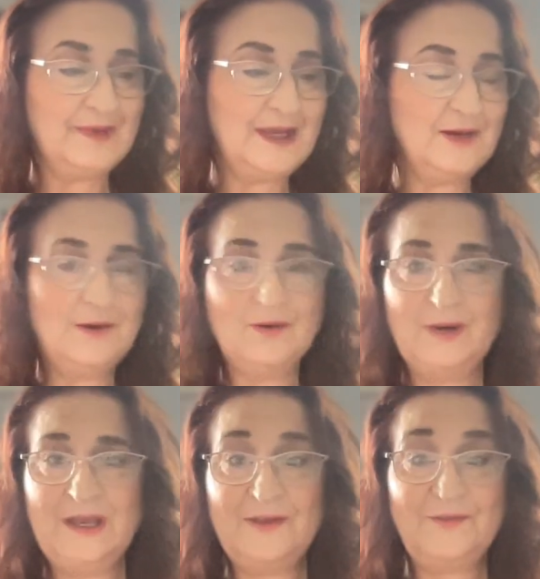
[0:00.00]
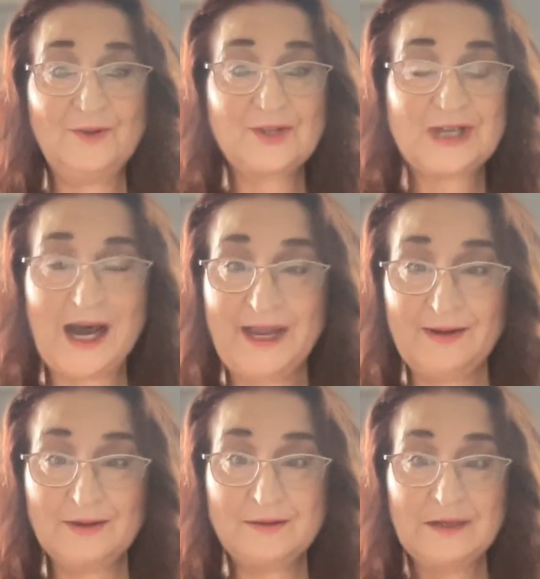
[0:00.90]
and if you're
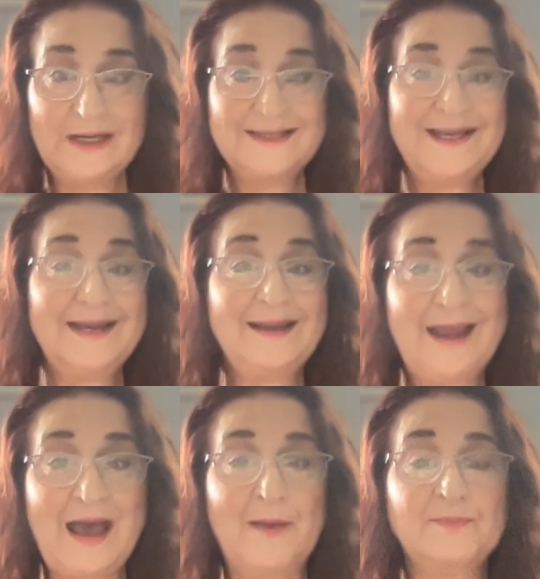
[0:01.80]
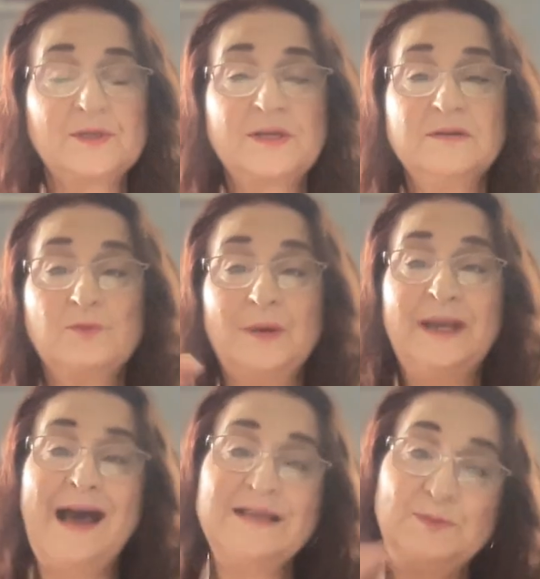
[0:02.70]
tired, take naps. Because what
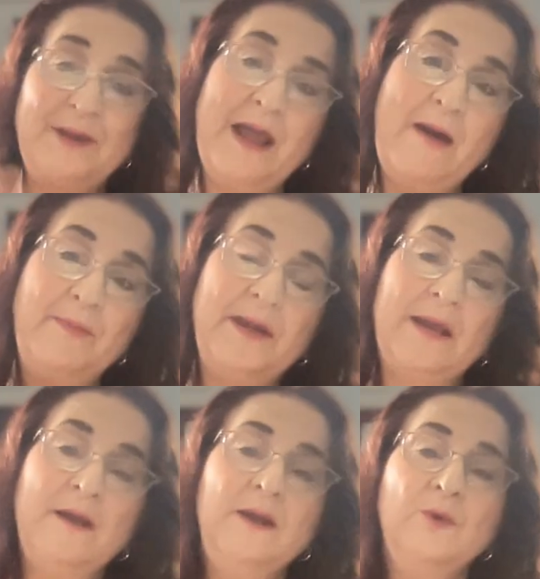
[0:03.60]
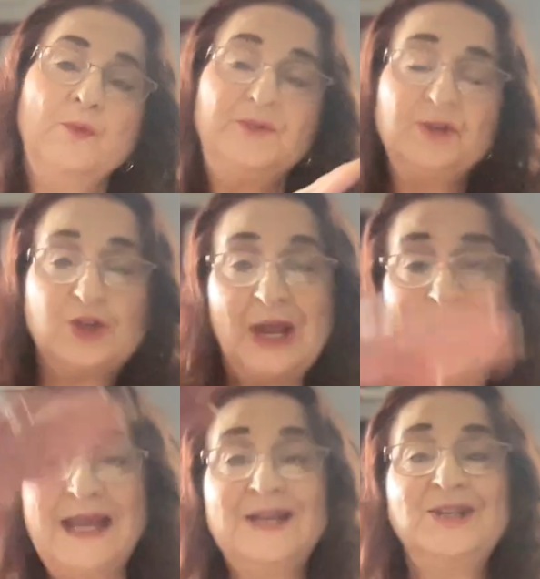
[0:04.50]
has been happening with the
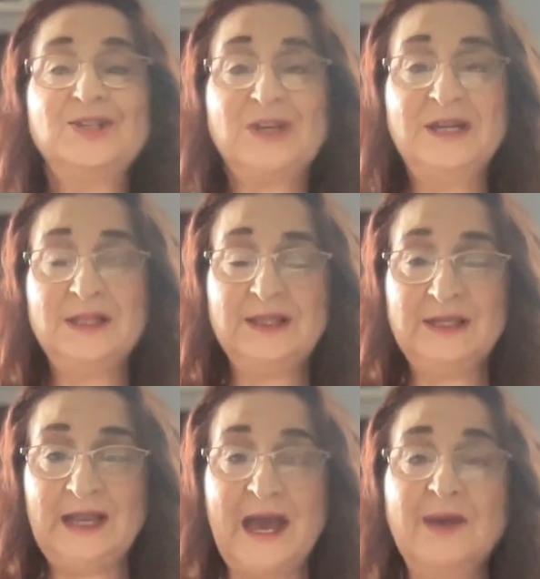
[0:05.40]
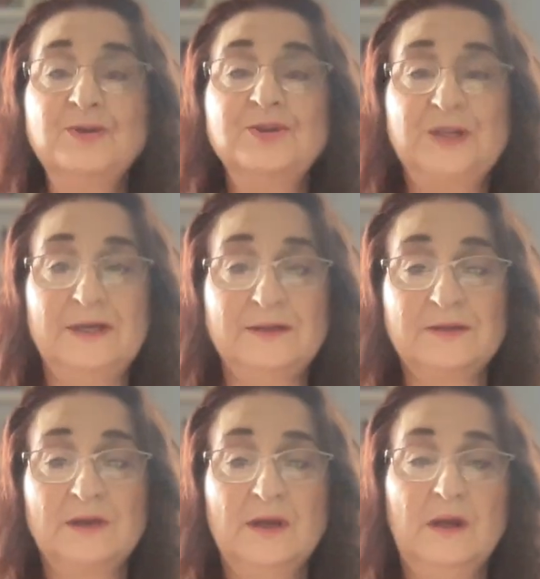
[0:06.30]
change in the
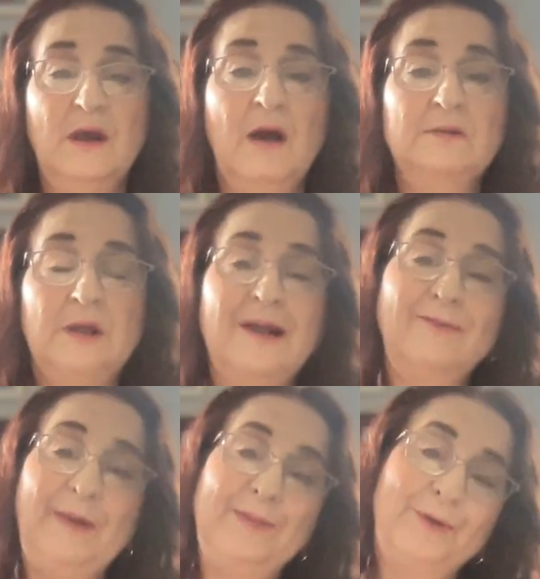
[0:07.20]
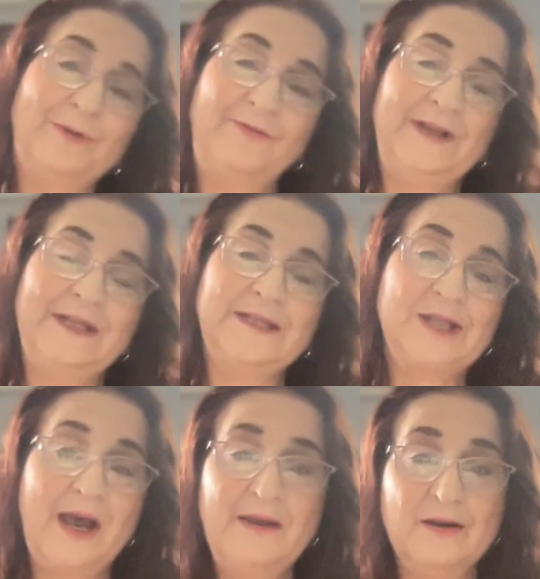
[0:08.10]
energies, a lot of people are feeling
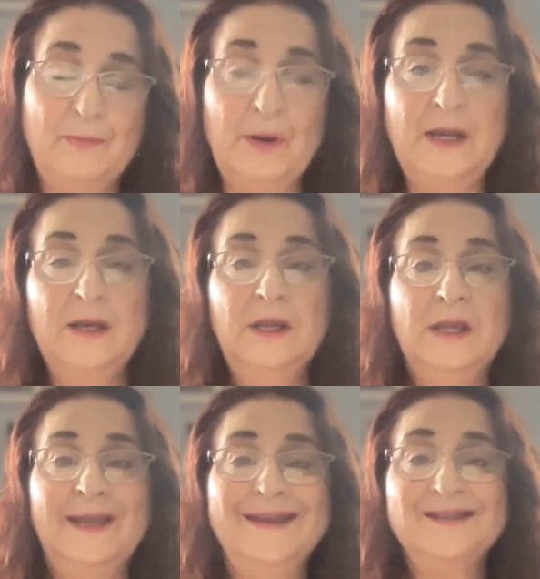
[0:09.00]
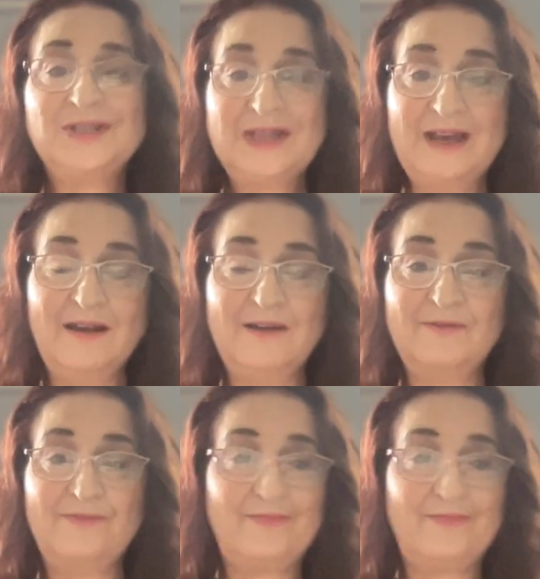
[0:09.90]
tired, but instead of